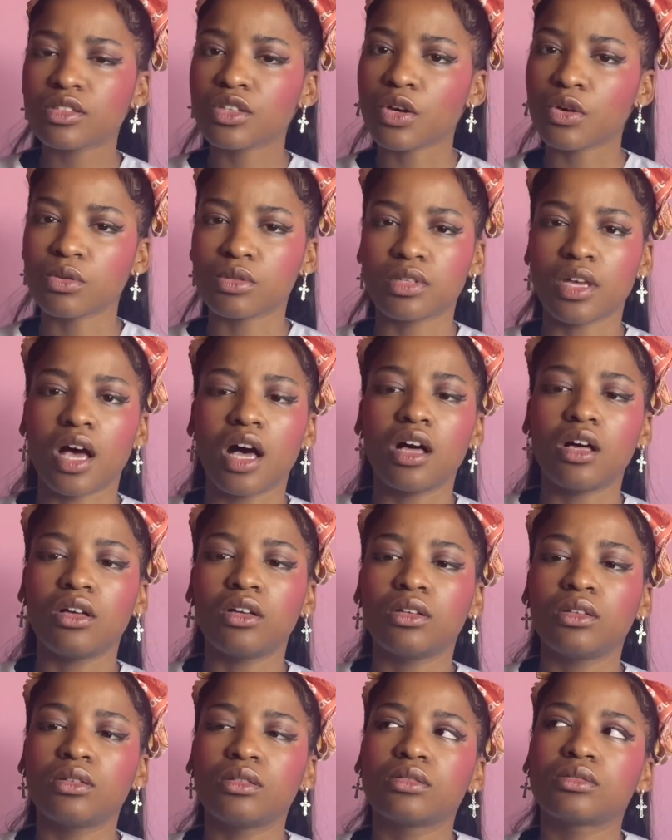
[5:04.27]

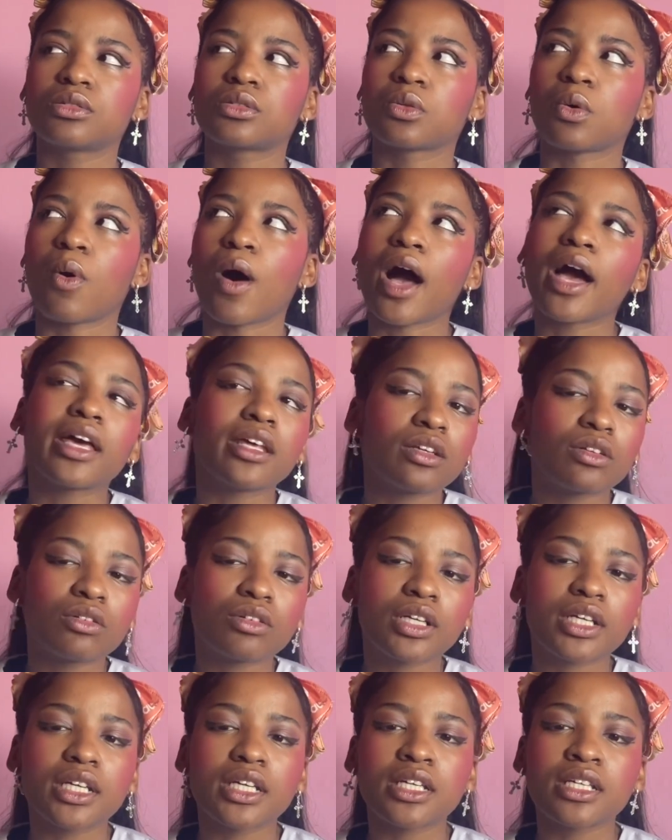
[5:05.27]
hotels,
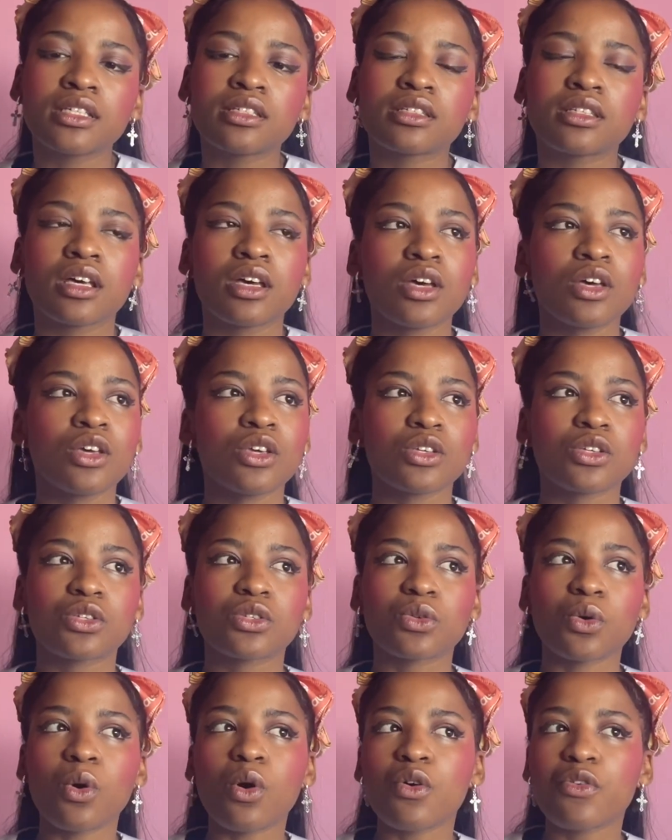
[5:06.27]
wineries,
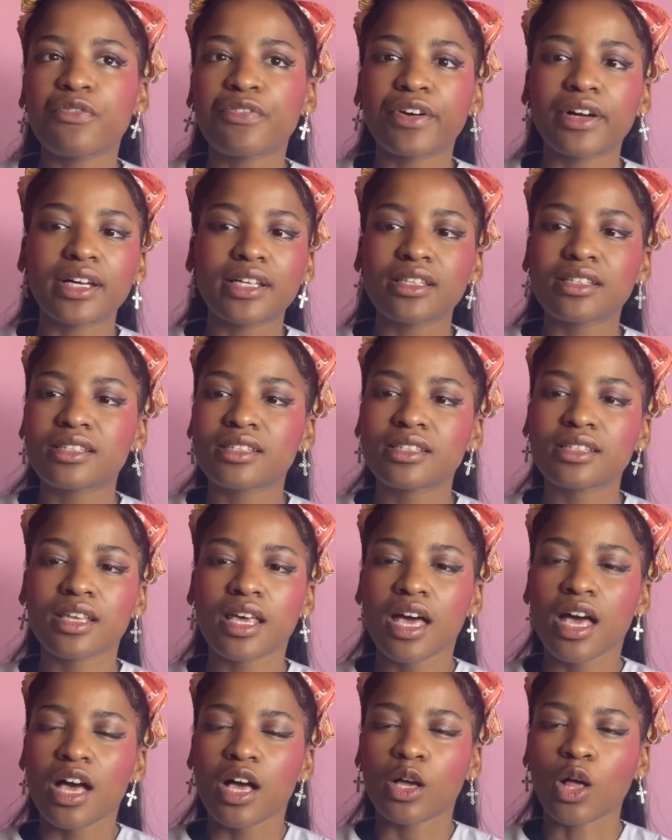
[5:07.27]
storefronts
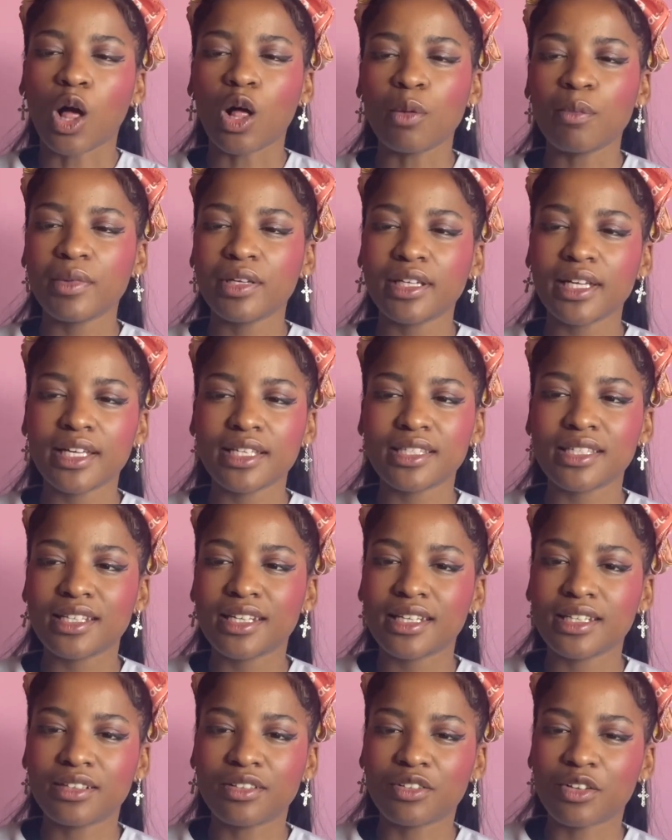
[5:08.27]
culminated
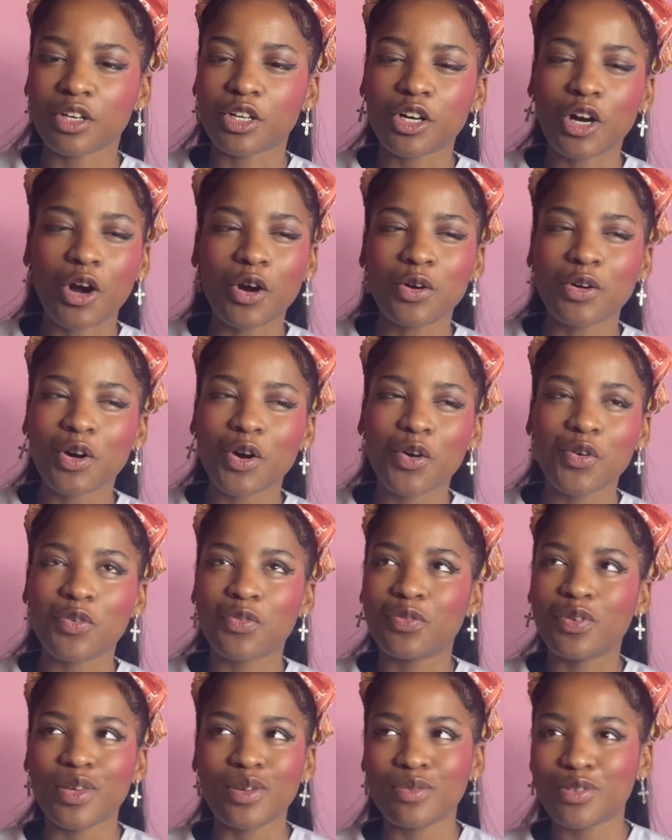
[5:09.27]
in a Rococo
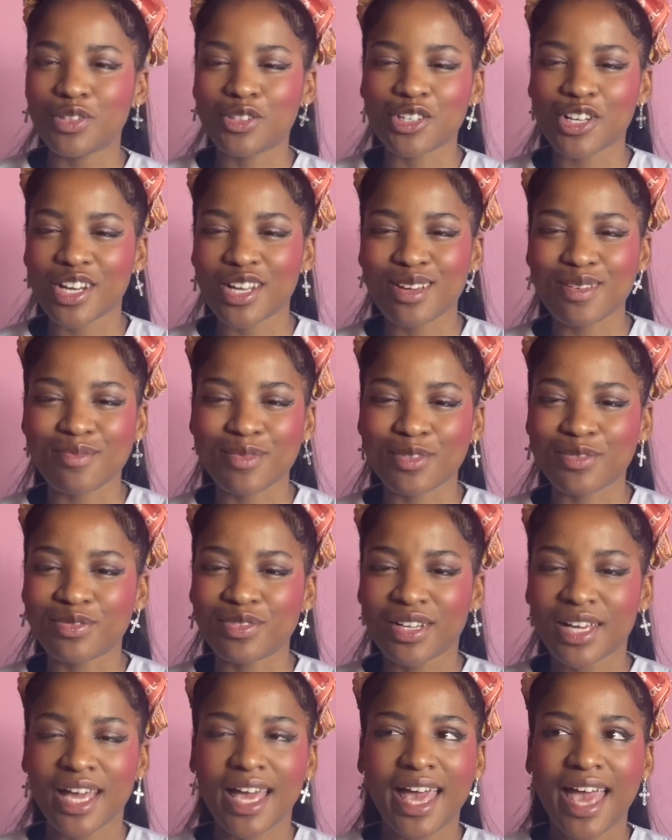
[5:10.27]
fever dream of
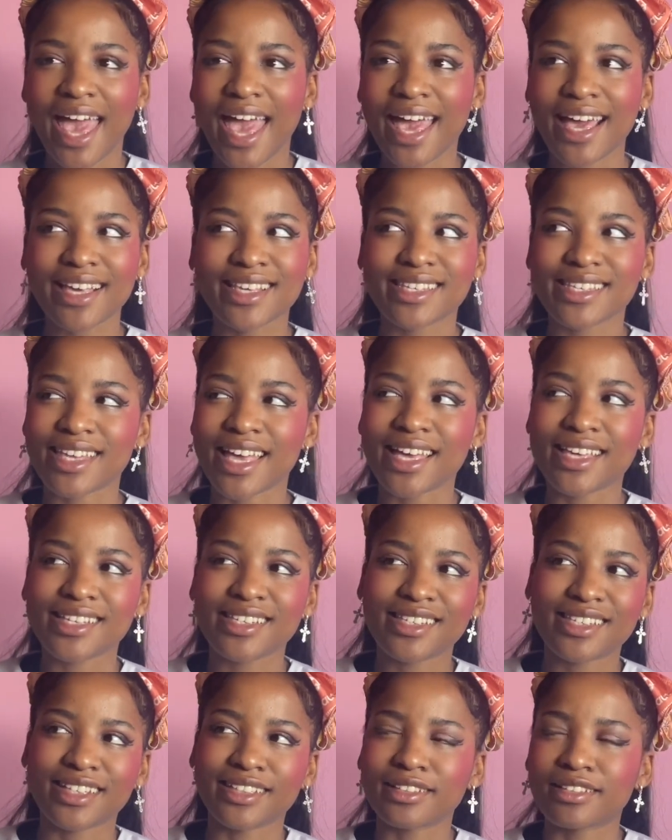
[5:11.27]

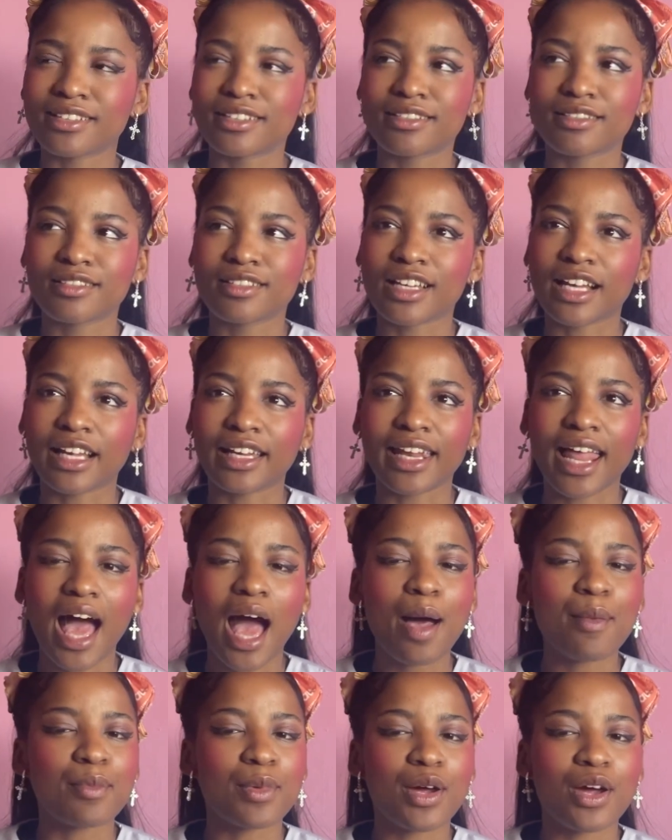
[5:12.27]
excess and
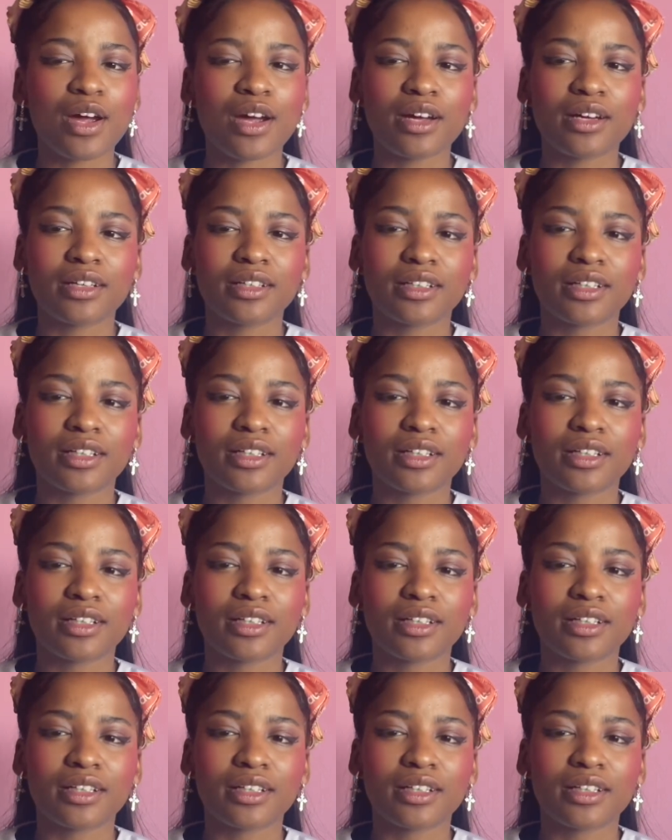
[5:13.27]
glamour.